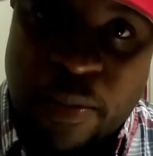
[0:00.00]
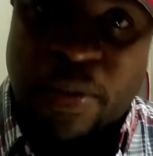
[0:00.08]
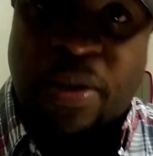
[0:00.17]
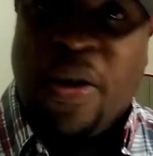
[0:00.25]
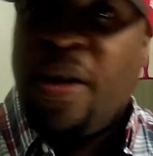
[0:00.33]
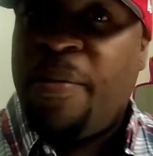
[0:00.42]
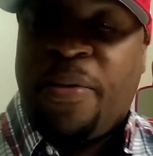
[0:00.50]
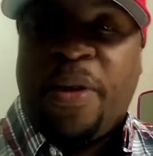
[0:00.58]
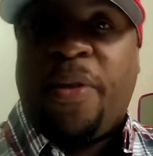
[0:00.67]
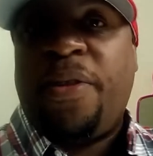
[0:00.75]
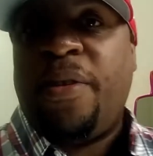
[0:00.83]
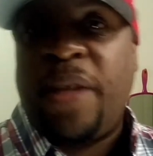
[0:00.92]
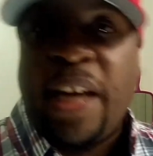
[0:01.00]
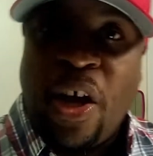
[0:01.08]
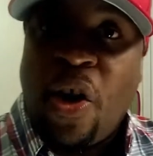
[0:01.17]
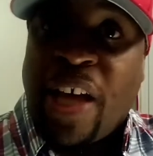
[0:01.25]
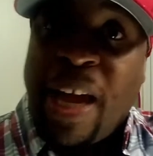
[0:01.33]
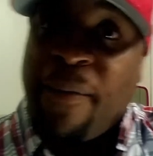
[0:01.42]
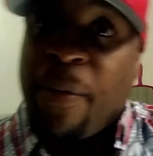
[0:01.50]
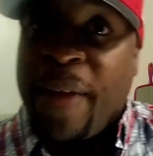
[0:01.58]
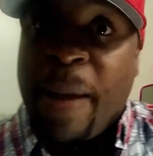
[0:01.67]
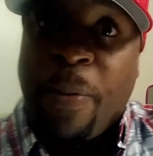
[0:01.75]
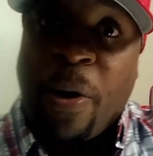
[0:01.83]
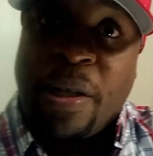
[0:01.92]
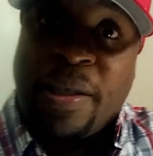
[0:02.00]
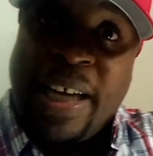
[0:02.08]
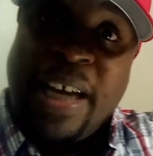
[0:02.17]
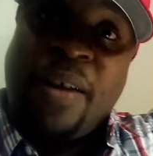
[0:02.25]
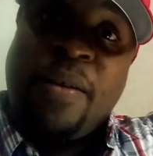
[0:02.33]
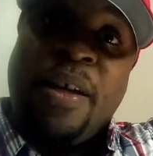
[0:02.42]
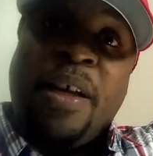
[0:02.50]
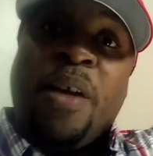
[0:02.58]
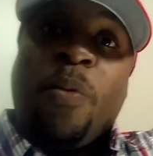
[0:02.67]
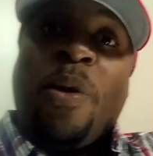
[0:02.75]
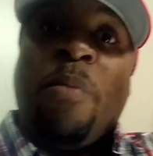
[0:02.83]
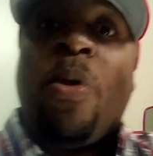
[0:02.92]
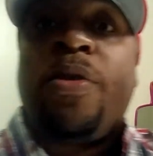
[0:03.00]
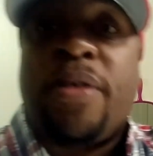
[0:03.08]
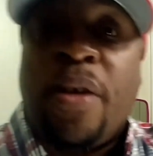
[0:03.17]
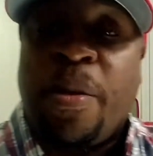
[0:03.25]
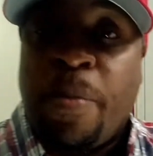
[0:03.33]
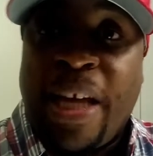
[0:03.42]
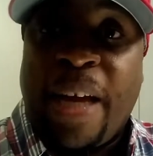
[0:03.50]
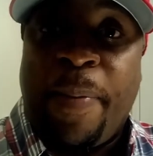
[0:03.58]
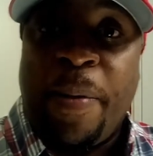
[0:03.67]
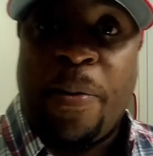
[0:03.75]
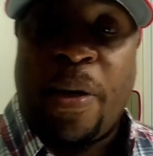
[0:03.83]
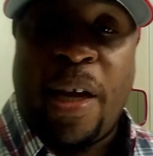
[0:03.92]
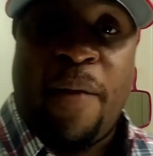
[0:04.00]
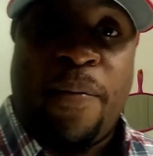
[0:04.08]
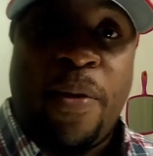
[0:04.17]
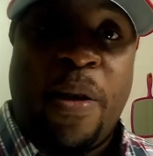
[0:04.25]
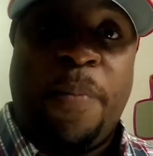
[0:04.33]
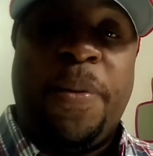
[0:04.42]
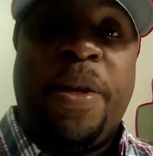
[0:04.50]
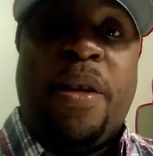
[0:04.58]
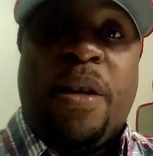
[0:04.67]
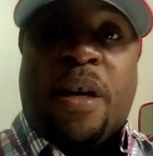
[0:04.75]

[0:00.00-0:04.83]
We'll call them, and they all came from that part of town where mostly all the black people came from